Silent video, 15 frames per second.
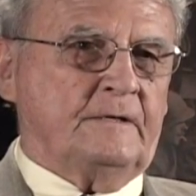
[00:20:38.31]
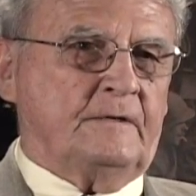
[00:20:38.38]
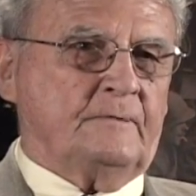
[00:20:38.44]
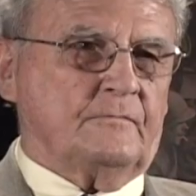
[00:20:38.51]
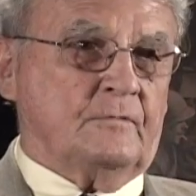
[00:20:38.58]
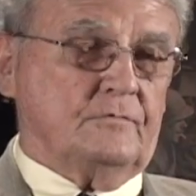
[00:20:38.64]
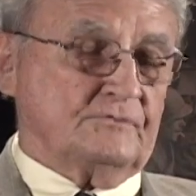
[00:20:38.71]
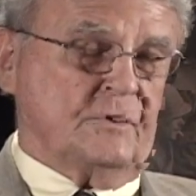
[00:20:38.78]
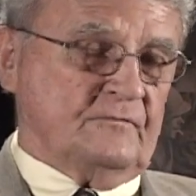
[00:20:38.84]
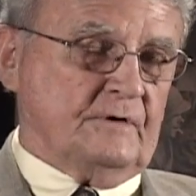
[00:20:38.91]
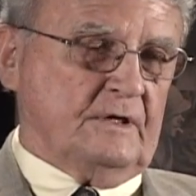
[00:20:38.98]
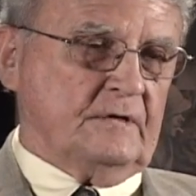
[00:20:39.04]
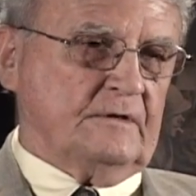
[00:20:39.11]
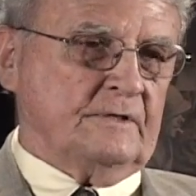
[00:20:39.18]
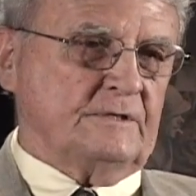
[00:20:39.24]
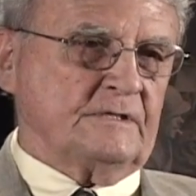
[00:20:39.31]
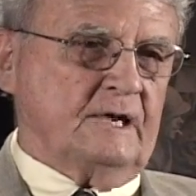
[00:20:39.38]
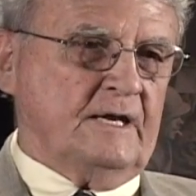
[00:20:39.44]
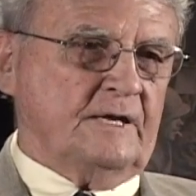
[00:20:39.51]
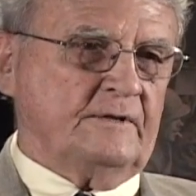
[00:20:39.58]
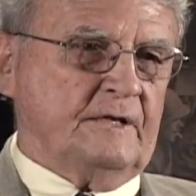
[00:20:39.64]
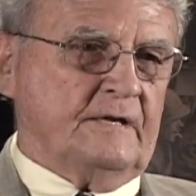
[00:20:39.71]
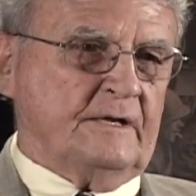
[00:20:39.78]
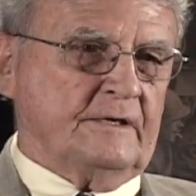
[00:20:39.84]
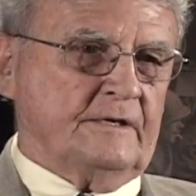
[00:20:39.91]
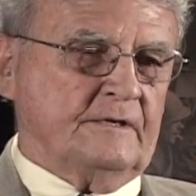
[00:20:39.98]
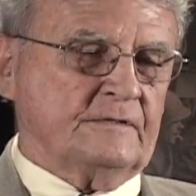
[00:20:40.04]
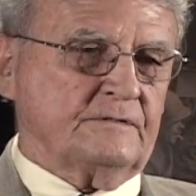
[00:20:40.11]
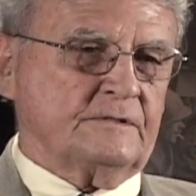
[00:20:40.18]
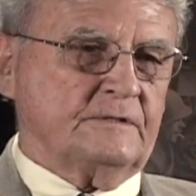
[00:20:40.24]
And Roosevelt designed that, I
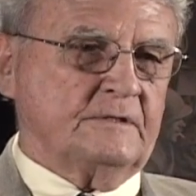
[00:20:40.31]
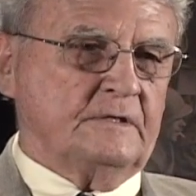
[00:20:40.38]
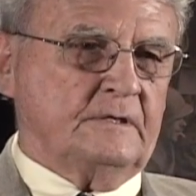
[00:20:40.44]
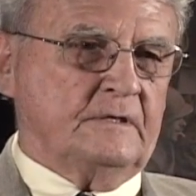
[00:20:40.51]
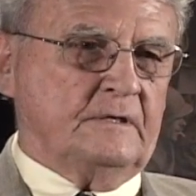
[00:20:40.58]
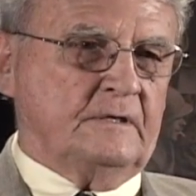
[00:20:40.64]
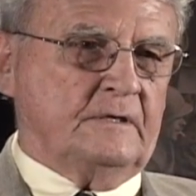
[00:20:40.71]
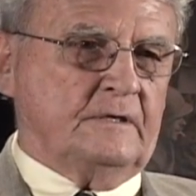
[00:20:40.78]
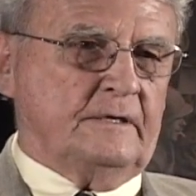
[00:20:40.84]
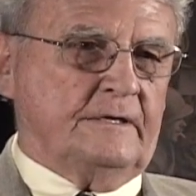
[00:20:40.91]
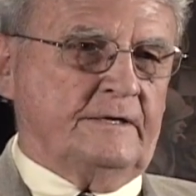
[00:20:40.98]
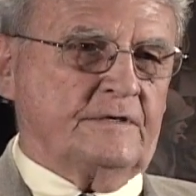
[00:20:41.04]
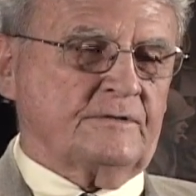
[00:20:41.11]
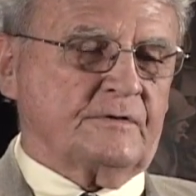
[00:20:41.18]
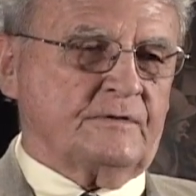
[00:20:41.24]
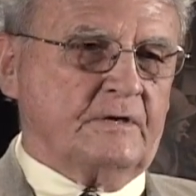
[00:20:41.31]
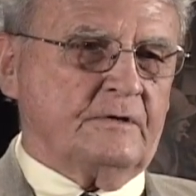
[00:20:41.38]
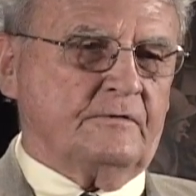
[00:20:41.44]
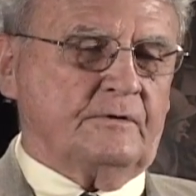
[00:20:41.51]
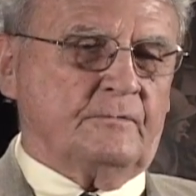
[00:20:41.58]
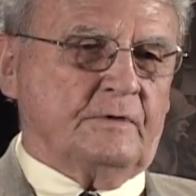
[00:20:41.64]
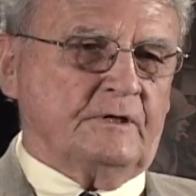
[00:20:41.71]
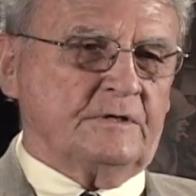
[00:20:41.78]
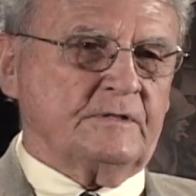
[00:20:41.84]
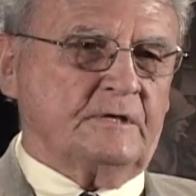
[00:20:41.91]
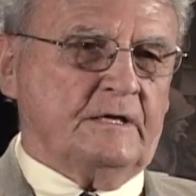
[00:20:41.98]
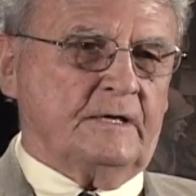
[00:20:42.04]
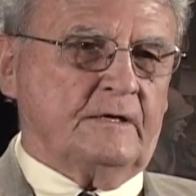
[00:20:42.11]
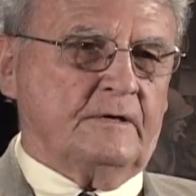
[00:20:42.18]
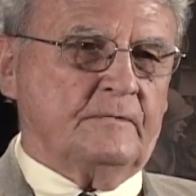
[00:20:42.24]
guess. And his theory was
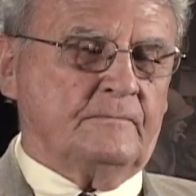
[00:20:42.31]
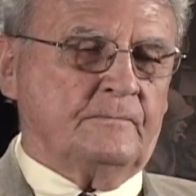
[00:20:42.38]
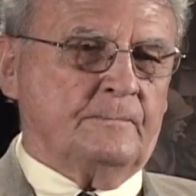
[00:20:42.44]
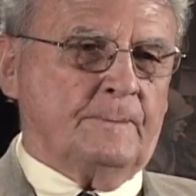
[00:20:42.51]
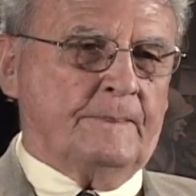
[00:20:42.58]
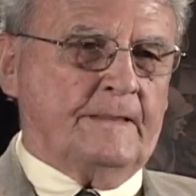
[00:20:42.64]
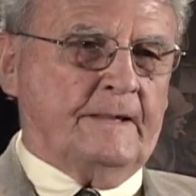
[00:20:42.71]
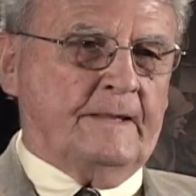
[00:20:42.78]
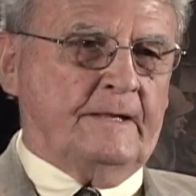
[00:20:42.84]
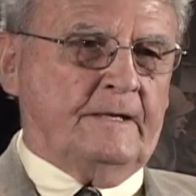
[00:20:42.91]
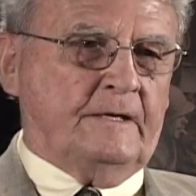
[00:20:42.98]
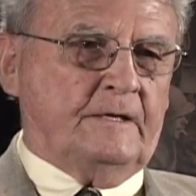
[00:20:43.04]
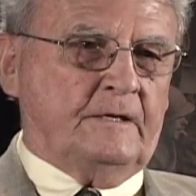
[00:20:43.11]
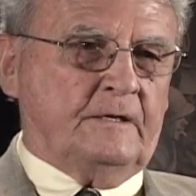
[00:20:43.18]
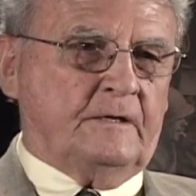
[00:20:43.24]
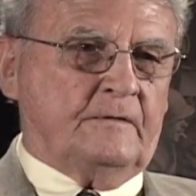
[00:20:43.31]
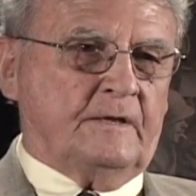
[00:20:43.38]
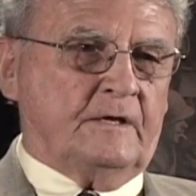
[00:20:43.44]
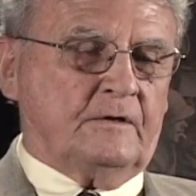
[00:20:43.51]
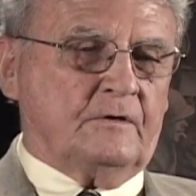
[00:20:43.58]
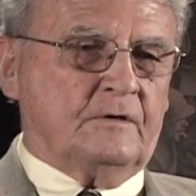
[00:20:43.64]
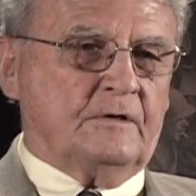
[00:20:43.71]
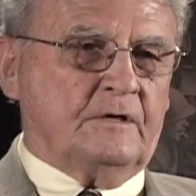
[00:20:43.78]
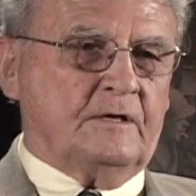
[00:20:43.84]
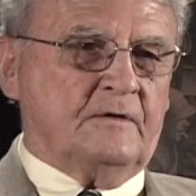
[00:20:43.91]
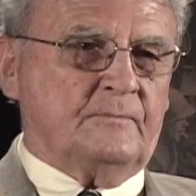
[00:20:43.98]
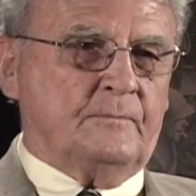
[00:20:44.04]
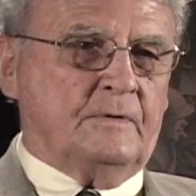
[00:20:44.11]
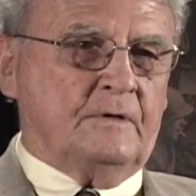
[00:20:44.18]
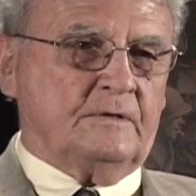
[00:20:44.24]
that they'll earn
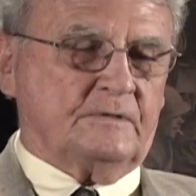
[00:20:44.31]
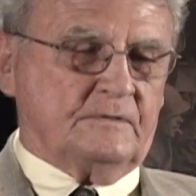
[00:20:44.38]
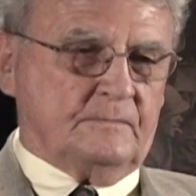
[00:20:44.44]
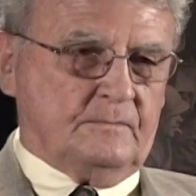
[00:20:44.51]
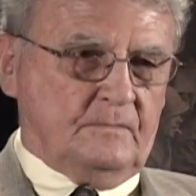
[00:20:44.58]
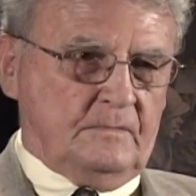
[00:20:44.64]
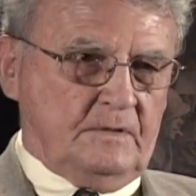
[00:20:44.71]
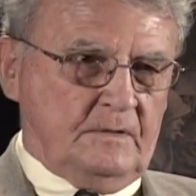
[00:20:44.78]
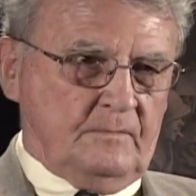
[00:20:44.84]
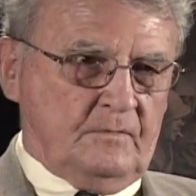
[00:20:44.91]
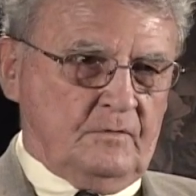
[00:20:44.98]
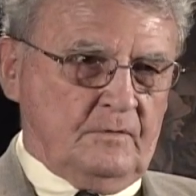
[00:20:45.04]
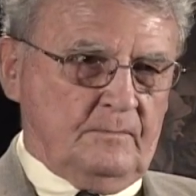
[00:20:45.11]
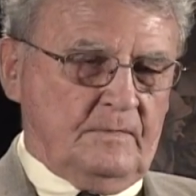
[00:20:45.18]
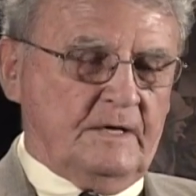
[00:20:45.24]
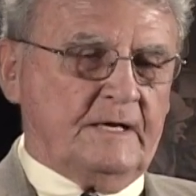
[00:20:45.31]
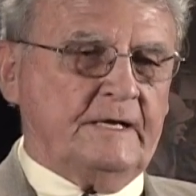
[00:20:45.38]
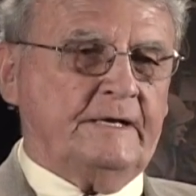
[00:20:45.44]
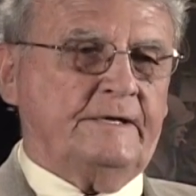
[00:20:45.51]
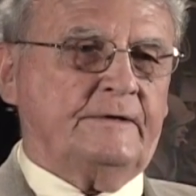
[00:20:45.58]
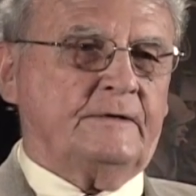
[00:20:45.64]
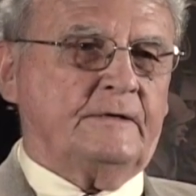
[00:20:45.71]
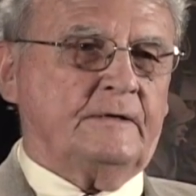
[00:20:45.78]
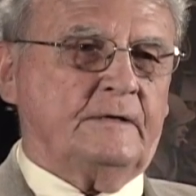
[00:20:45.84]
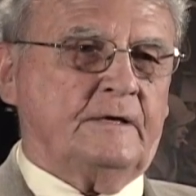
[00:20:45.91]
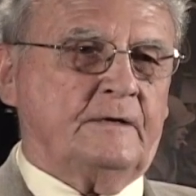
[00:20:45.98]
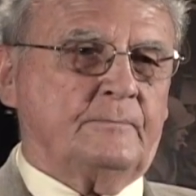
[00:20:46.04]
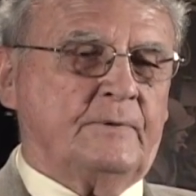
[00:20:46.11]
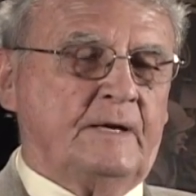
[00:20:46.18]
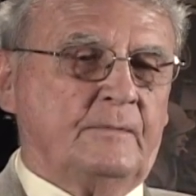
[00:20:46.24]
enough much uh, more money
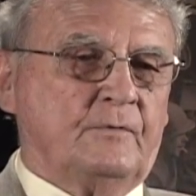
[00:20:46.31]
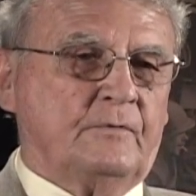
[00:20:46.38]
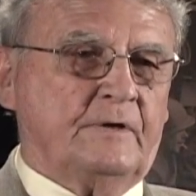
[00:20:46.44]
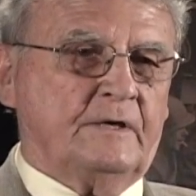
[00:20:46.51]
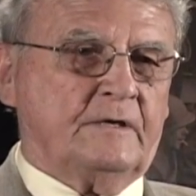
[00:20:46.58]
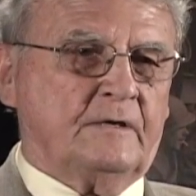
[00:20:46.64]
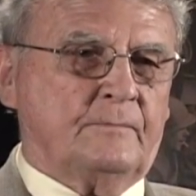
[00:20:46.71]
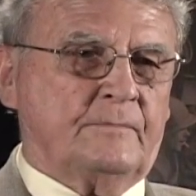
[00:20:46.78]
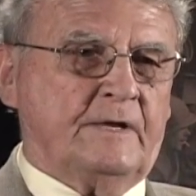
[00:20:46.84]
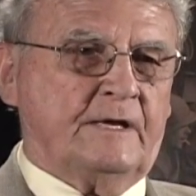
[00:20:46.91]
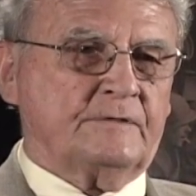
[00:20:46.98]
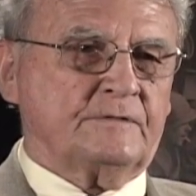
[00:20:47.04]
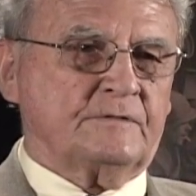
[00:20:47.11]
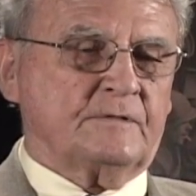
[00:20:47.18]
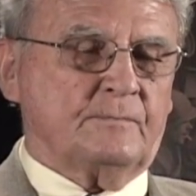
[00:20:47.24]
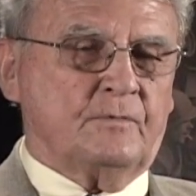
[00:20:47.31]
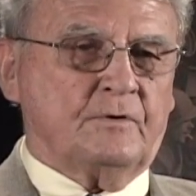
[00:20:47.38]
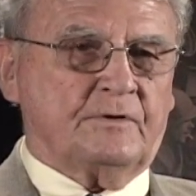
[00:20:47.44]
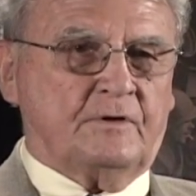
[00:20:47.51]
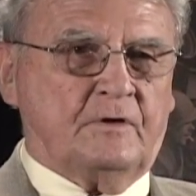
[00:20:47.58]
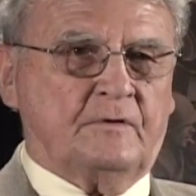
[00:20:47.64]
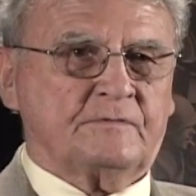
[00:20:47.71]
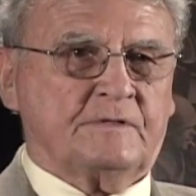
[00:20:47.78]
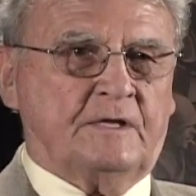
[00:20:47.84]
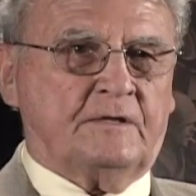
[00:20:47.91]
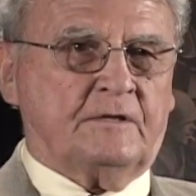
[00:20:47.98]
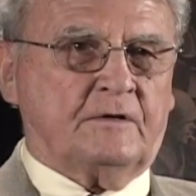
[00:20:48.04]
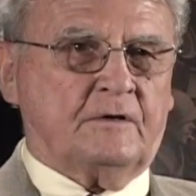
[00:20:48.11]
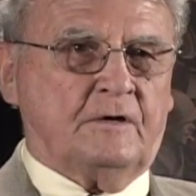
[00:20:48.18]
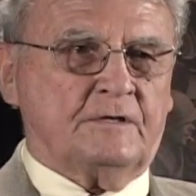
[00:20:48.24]
and pay more income taxes to more than offset
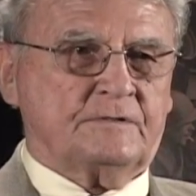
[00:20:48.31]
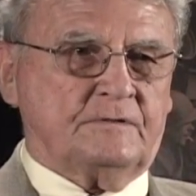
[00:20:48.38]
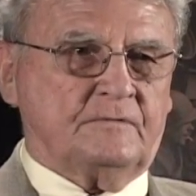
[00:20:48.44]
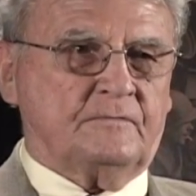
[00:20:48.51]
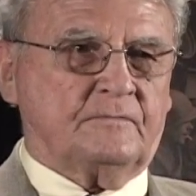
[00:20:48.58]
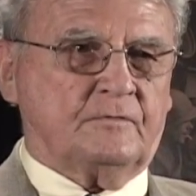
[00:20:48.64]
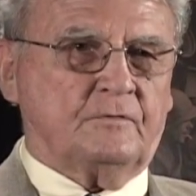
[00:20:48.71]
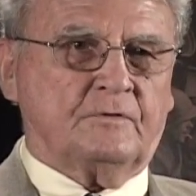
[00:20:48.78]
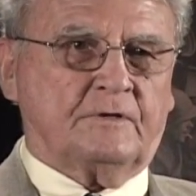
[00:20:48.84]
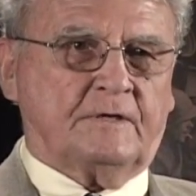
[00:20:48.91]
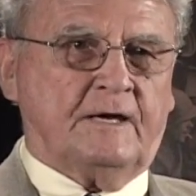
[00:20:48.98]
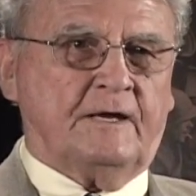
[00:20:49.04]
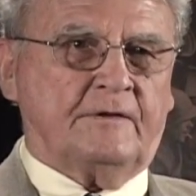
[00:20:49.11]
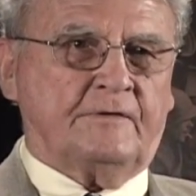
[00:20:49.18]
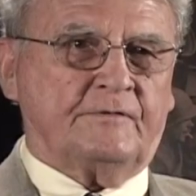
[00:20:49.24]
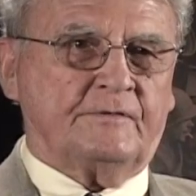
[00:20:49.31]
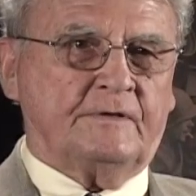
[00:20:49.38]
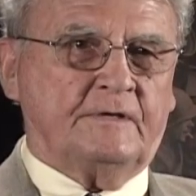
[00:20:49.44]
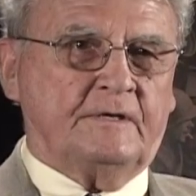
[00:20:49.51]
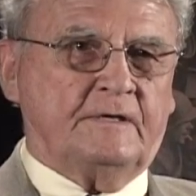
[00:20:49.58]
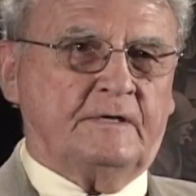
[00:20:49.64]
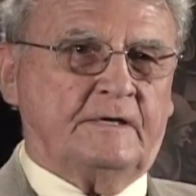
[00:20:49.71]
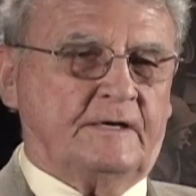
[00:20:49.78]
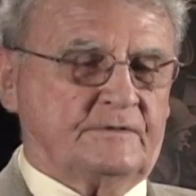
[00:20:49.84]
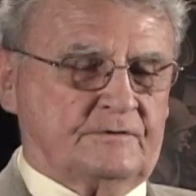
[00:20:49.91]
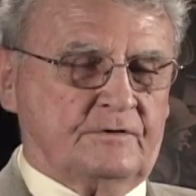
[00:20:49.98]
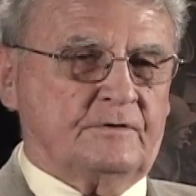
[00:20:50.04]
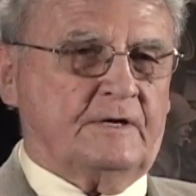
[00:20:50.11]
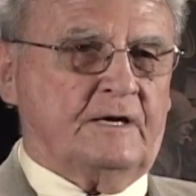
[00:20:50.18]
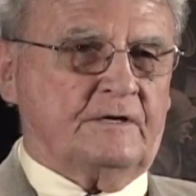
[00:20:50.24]
the cost of going to college. And it's
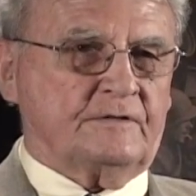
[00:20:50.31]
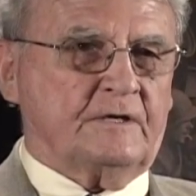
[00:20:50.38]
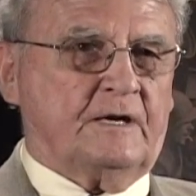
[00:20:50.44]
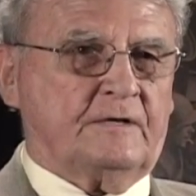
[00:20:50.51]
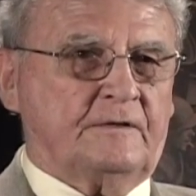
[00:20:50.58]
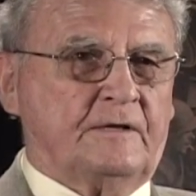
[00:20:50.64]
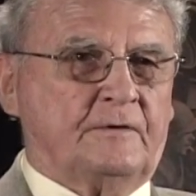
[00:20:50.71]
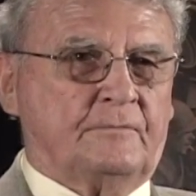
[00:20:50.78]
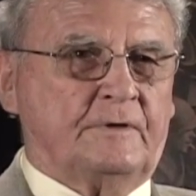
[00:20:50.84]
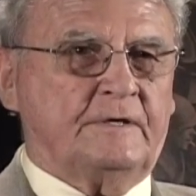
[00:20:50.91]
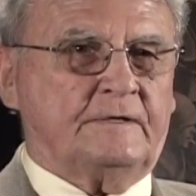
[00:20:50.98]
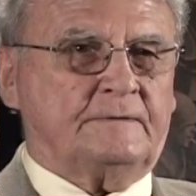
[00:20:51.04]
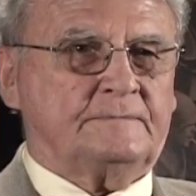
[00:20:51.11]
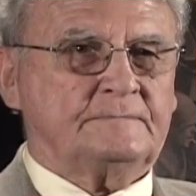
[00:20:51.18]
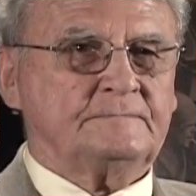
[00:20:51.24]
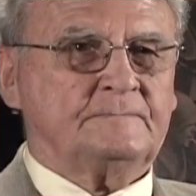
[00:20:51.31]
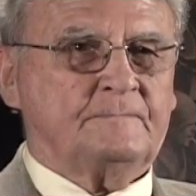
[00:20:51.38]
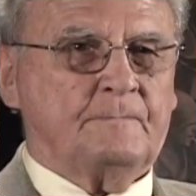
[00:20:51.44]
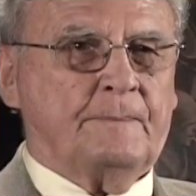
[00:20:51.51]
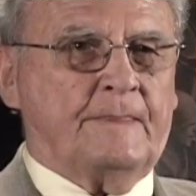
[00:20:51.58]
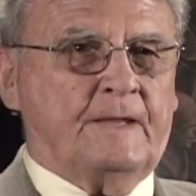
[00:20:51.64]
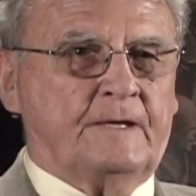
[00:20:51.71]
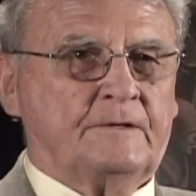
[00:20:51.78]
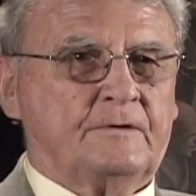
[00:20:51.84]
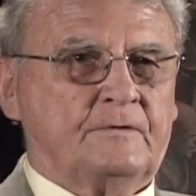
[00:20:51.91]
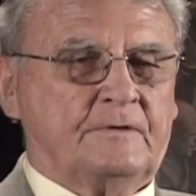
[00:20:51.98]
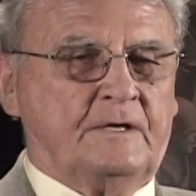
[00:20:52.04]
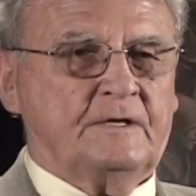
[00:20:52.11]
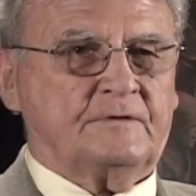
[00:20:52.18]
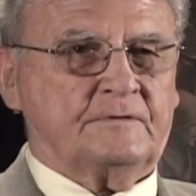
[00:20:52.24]
turned out exactly that way. Right.
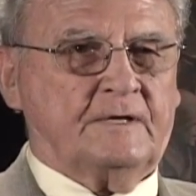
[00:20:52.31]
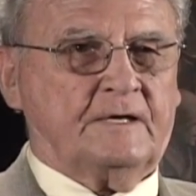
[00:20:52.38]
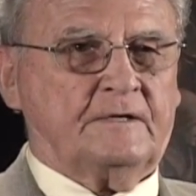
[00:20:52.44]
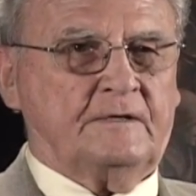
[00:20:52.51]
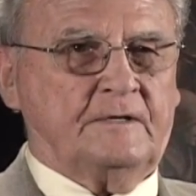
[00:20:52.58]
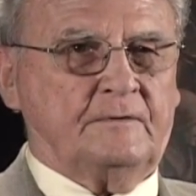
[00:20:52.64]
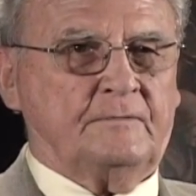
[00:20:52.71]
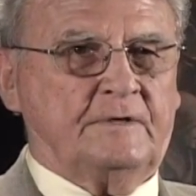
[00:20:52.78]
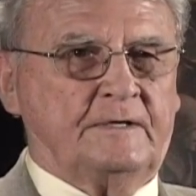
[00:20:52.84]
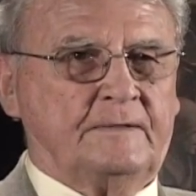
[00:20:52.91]
Turned out exactly that way.